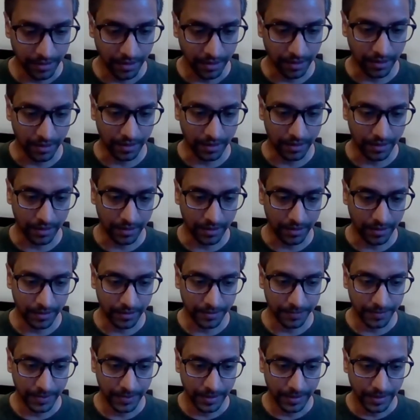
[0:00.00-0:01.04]
And
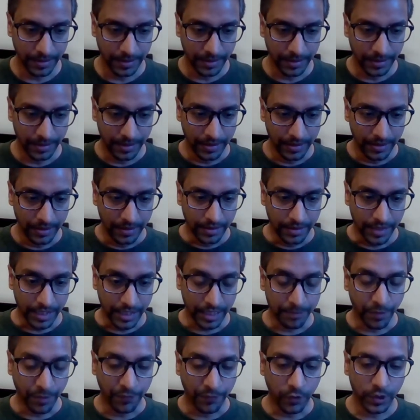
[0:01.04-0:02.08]
I
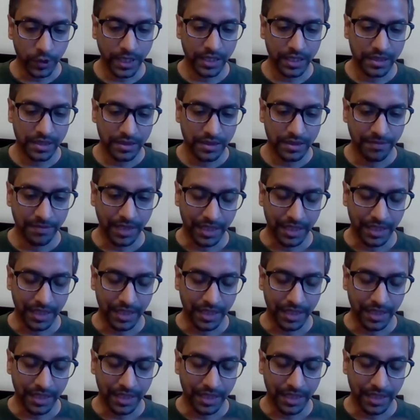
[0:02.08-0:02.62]
think before that,